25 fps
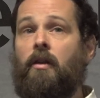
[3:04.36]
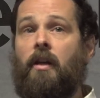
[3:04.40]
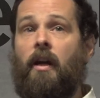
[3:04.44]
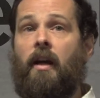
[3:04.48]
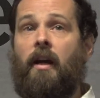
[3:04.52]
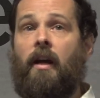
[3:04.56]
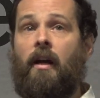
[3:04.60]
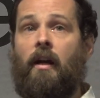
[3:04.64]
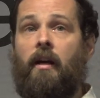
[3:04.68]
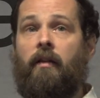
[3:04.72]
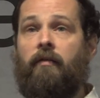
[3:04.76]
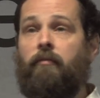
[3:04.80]

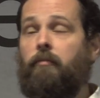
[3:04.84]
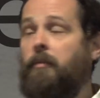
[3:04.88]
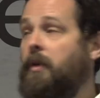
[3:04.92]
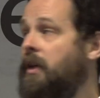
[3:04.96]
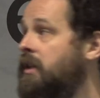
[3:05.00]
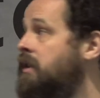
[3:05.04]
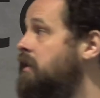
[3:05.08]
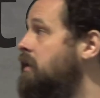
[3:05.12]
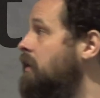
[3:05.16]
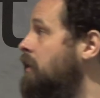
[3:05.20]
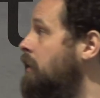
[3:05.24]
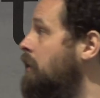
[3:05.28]
UK, I live in
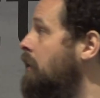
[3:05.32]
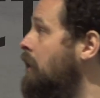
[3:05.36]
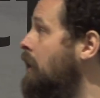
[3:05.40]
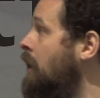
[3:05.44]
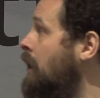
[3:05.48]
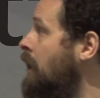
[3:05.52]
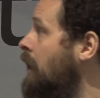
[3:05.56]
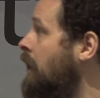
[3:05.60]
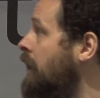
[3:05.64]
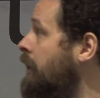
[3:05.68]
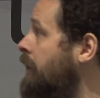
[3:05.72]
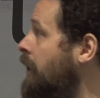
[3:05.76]
Bristol
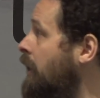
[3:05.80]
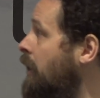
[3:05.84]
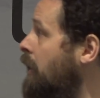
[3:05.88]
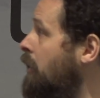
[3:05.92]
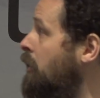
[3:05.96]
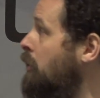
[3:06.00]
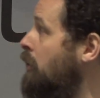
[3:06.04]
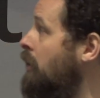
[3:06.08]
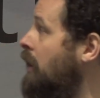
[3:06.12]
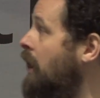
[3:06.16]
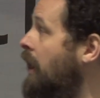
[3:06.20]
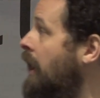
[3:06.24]

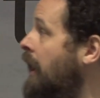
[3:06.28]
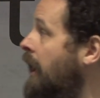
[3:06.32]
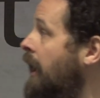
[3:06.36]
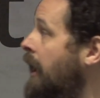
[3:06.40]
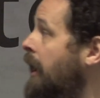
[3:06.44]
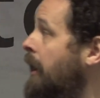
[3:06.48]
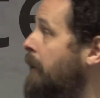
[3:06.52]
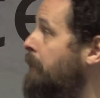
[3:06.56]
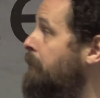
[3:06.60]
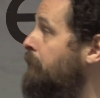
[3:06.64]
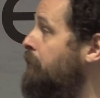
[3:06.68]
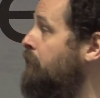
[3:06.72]
now.
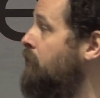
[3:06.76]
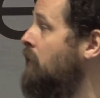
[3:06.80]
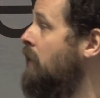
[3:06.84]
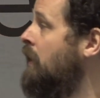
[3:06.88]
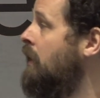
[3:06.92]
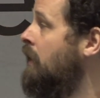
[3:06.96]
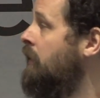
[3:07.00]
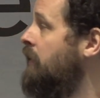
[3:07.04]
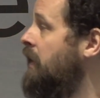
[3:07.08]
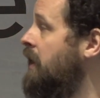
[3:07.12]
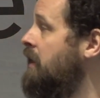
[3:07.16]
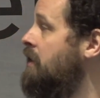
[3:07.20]

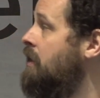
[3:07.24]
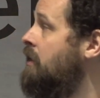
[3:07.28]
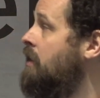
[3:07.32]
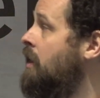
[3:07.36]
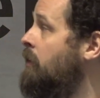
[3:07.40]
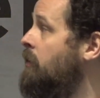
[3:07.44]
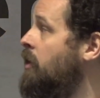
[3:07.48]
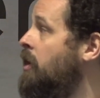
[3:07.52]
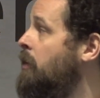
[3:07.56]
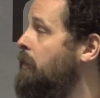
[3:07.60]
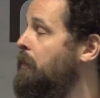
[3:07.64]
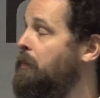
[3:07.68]
These are some
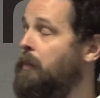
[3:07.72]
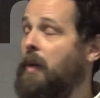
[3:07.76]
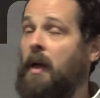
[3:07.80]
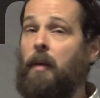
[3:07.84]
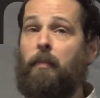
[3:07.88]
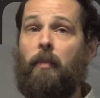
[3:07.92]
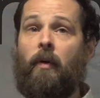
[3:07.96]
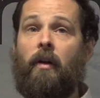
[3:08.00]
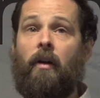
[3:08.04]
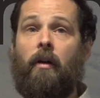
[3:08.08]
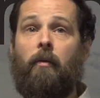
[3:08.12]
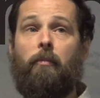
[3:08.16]
of the
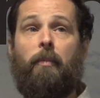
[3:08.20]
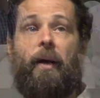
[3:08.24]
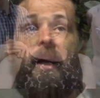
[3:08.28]
people and